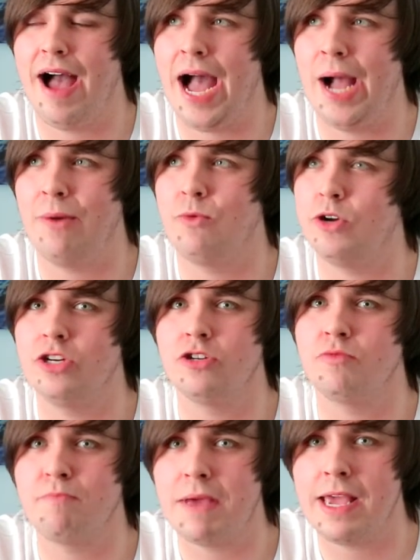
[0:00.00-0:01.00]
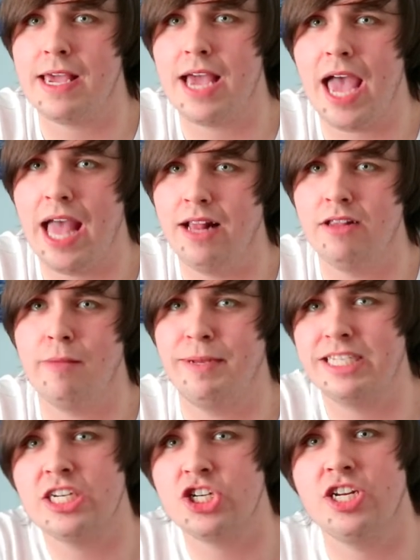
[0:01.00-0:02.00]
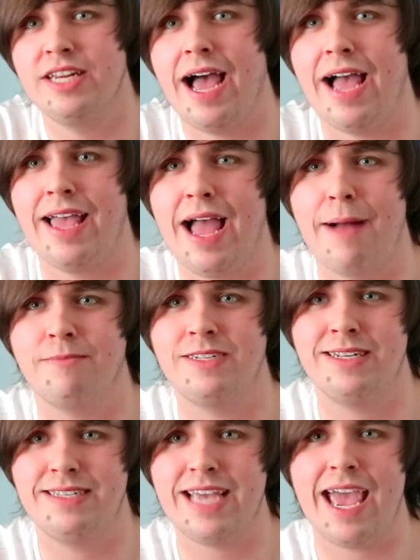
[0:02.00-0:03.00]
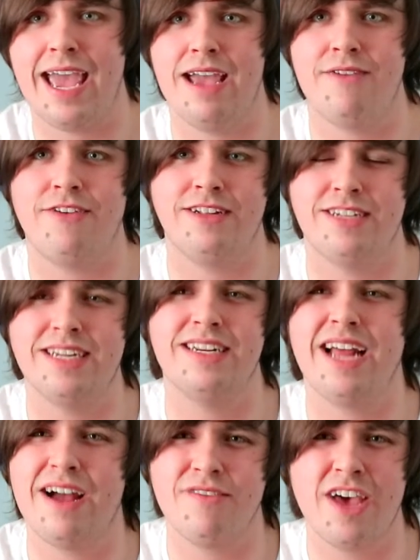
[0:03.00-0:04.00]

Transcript: I wouldn't be in the position that I am today if I didn't have